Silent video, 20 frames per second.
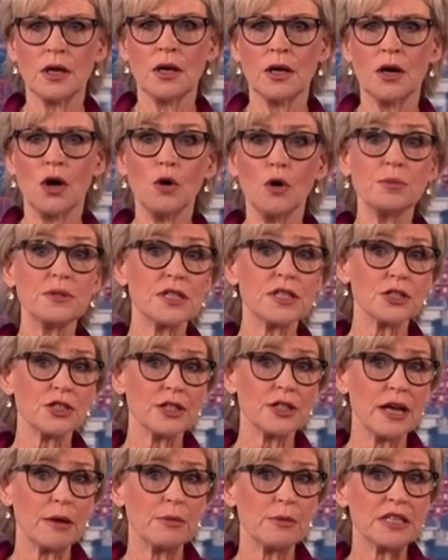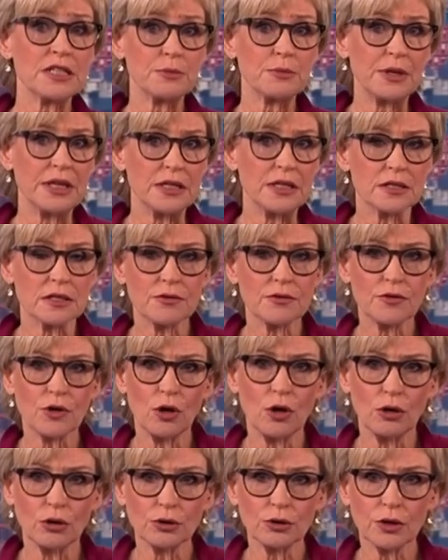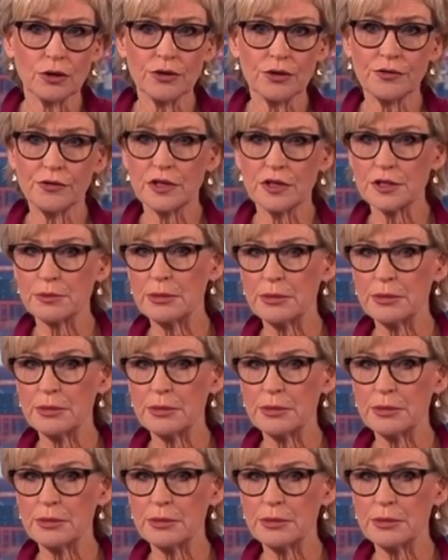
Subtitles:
Opposition MSPs have called on the First